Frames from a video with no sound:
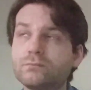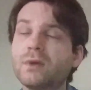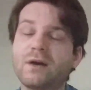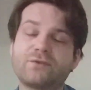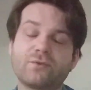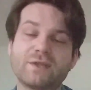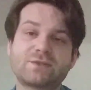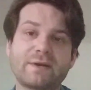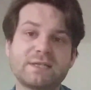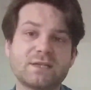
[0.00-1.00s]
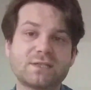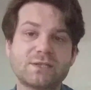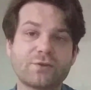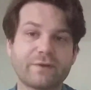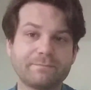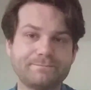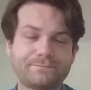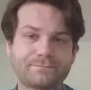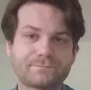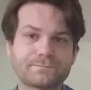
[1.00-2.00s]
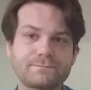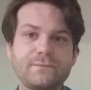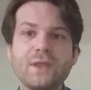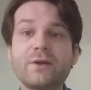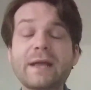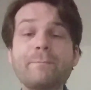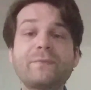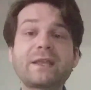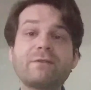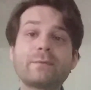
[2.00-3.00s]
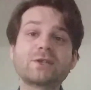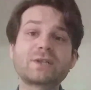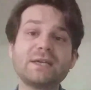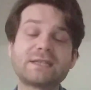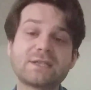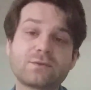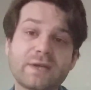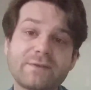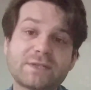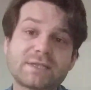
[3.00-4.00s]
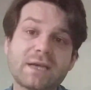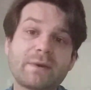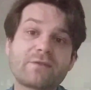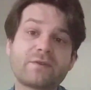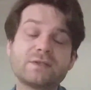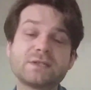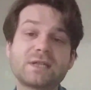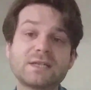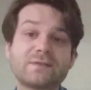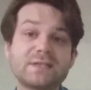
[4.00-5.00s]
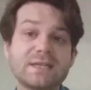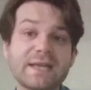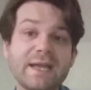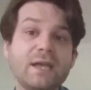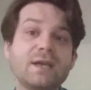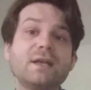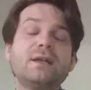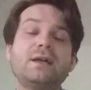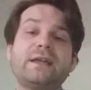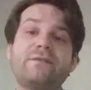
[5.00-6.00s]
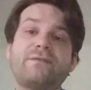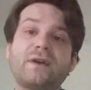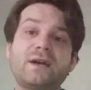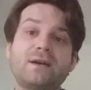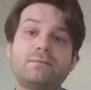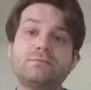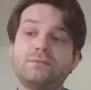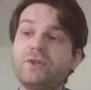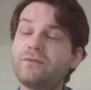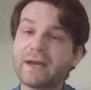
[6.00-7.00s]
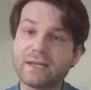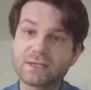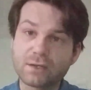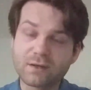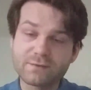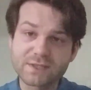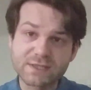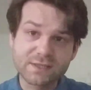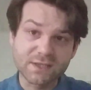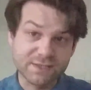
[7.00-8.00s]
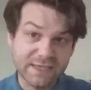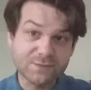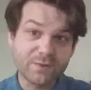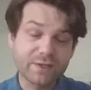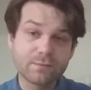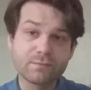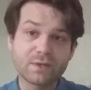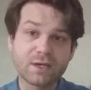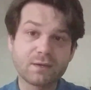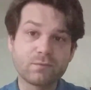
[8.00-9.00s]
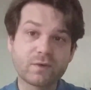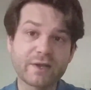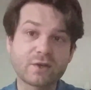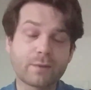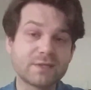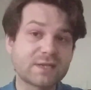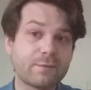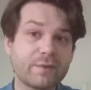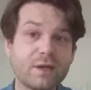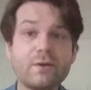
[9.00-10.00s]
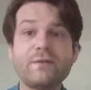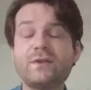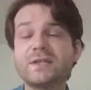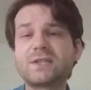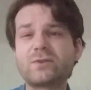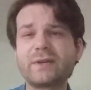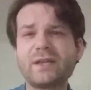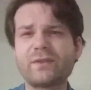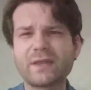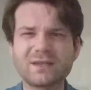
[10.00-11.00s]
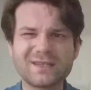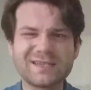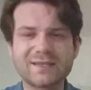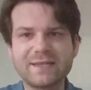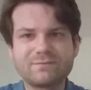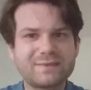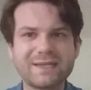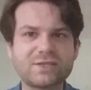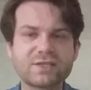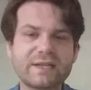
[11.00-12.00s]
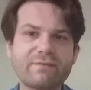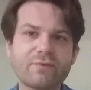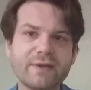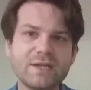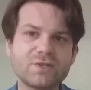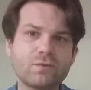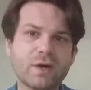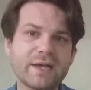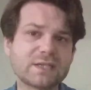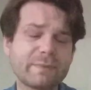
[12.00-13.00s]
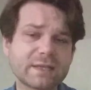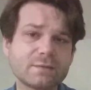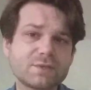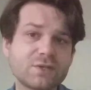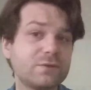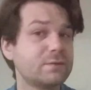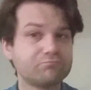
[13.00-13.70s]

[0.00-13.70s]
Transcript: after all this craziness is over. Okay, thank you very much, guys. That's all I have to say about the Frozen Stars for today. If you've had a lot of success with them, write in the comments down below. If you disagree and think, no, they just never really do what I expect them to,